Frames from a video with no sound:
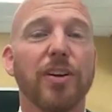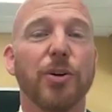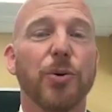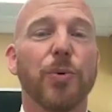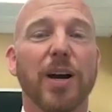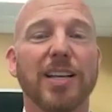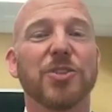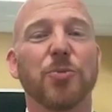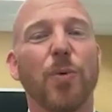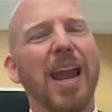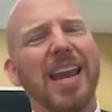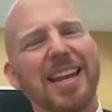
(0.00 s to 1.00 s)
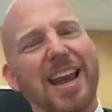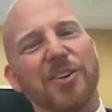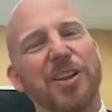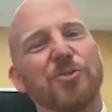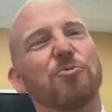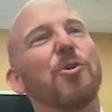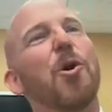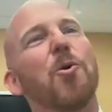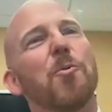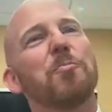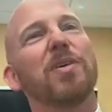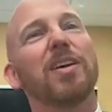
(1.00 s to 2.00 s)
who was way down in
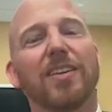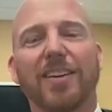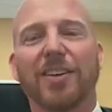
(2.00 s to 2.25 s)
Rome,